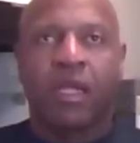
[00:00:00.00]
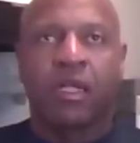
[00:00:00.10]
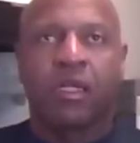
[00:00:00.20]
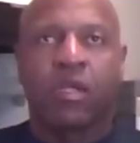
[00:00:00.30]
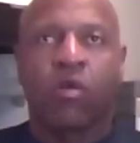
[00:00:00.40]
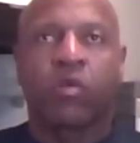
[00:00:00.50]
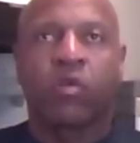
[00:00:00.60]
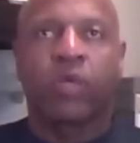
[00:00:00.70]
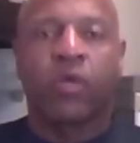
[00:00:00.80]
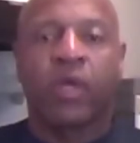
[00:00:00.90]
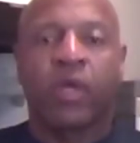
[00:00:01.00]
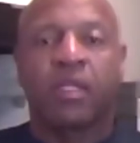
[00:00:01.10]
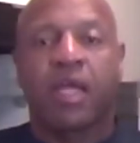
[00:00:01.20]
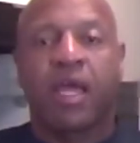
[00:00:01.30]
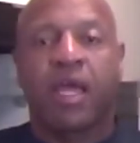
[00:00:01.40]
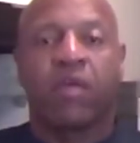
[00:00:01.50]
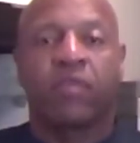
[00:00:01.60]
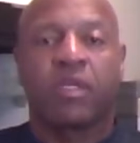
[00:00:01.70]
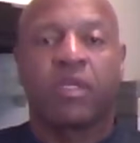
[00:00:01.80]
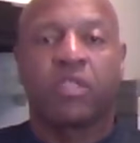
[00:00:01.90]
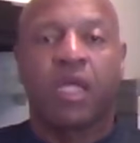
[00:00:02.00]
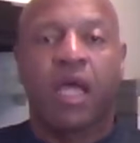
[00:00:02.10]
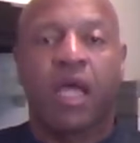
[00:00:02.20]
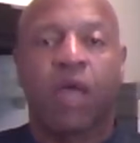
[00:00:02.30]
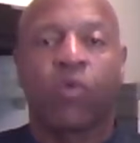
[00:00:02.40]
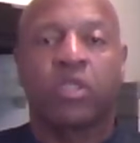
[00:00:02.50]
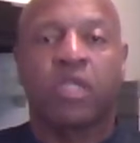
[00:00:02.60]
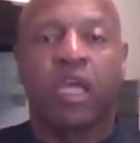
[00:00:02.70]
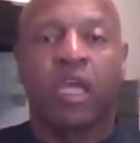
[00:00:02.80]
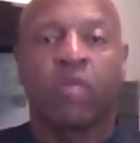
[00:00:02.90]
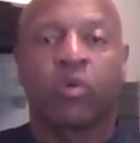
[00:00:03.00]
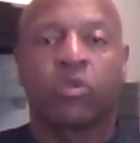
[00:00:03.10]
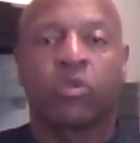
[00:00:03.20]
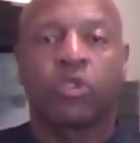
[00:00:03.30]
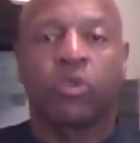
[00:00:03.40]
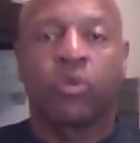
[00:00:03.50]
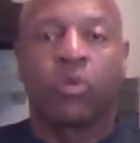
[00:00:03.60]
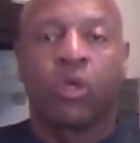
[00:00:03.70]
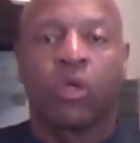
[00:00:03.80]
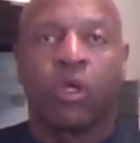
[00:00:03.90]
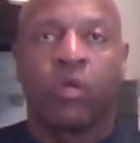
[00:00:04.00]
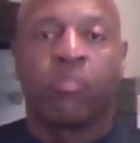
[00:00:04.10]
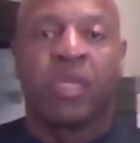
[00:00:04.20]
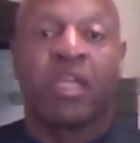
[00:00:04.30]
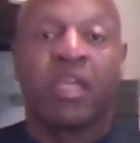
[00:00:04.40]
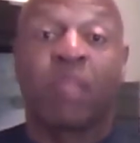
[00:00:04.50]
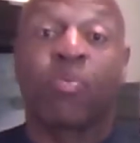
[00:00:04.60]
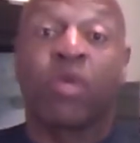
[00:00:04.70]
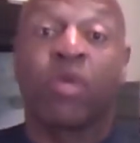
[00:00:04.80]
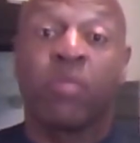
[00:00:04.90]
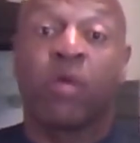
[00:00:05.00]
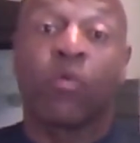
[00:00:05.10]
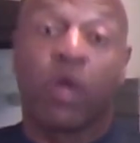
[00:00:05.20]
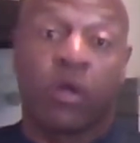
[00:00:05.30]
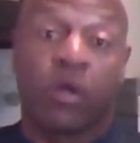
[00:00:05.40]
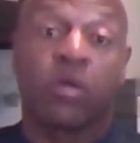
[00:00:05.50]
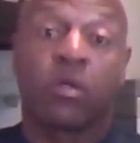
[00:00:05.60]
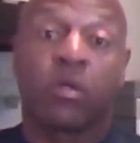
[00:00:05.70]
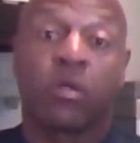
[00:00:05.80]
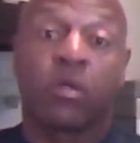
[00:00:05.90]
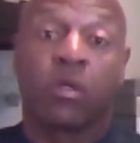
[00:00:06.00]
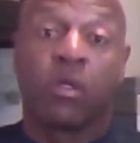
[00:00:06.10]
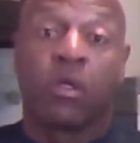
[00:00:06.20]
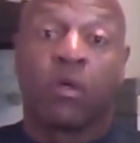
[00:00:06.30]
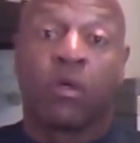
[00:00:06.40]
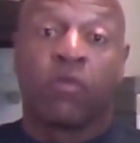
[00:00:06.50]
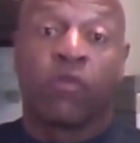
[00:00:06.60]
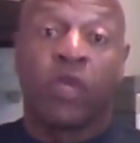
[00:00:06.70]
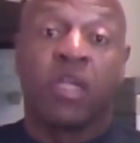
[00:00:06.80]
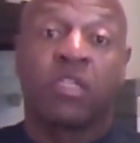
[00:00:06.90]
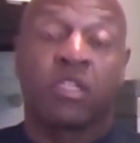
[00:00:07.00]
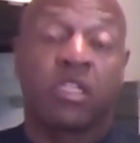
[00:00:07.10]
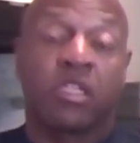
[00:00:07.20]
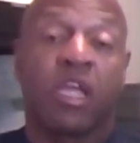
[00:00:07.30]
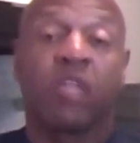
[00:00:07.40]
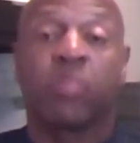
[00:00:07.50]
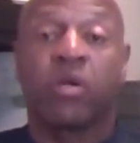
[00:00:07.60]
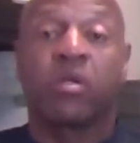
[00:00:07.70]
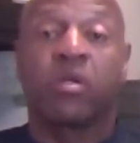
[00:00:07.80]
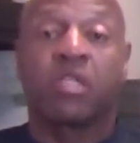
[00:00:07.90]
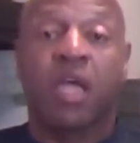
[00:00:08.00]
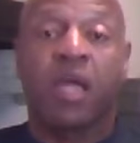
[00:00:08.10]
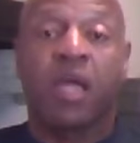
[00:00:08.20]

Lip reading: the only regret that I have is that I wasn't able to be that premier runner for any sustained period of time.